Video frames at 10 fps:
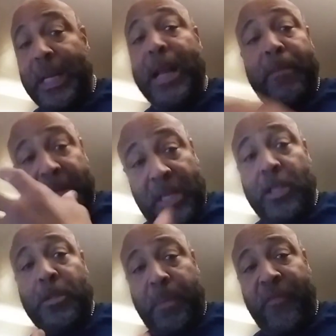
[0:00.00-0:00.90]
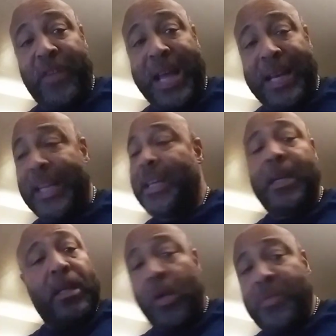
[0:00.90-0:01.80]
and I don't mean to use profanity.
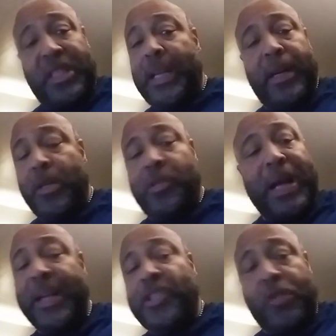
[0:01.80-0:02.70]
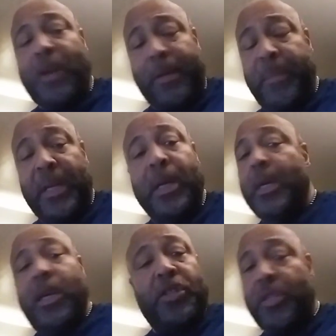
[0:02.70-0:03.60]
Don't sit here trying to instruct me
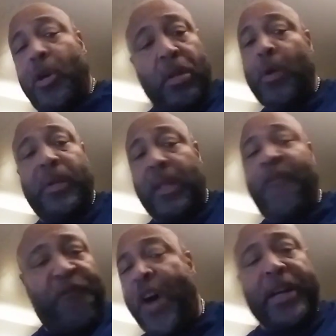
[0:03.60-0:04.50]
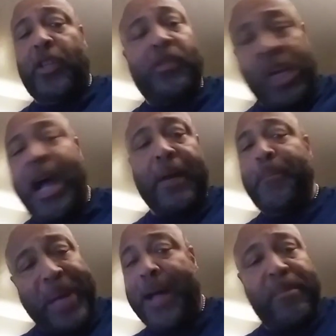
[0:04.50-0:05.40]
because you don't know what the fuck you
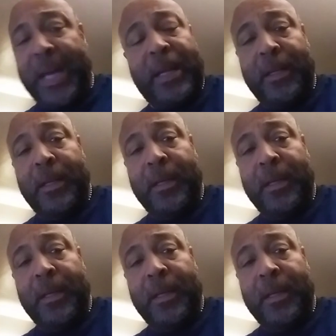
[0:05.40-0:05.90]
talking about, man.